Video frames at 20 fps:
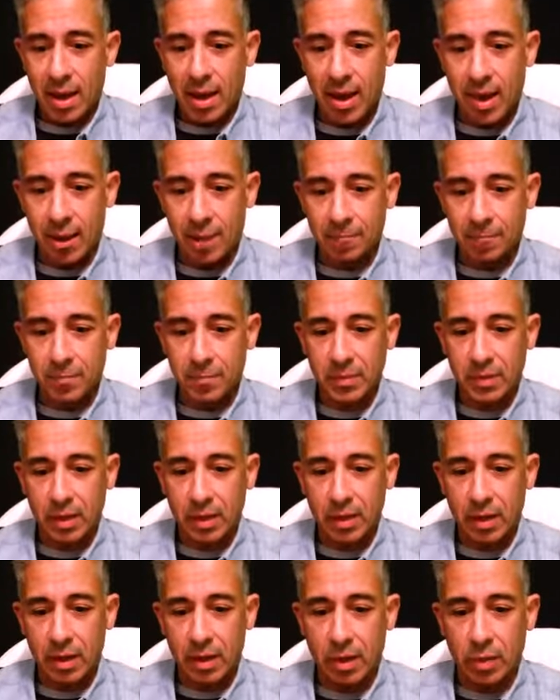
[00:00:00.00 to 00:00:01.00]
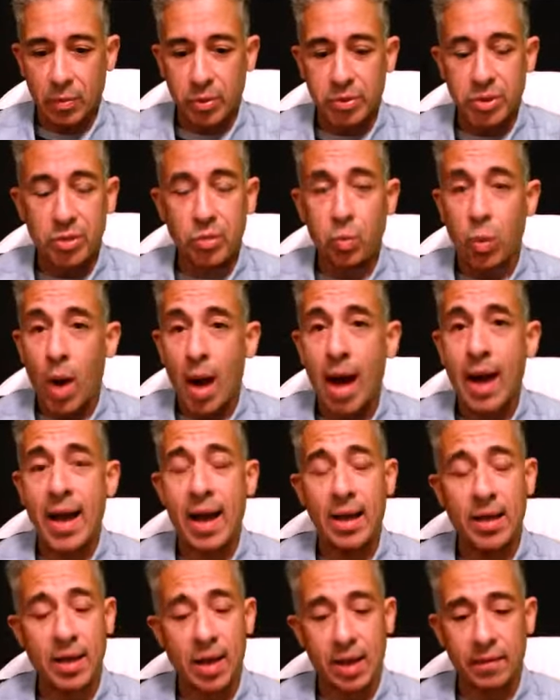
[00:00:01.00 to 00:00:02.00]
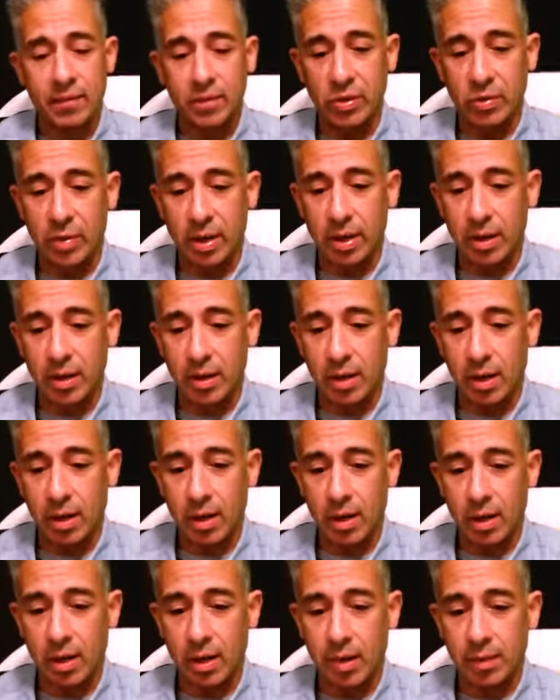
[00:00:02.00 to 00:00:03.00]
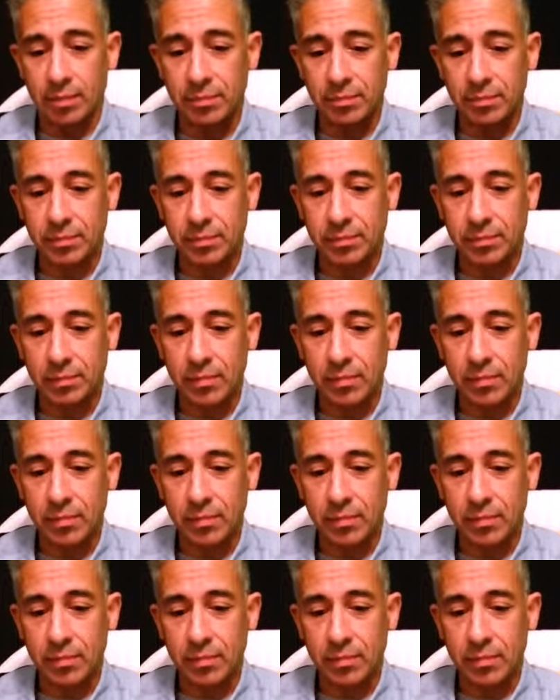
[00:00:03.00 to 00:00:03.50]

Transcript: and uh, which is why I love doing uh, um,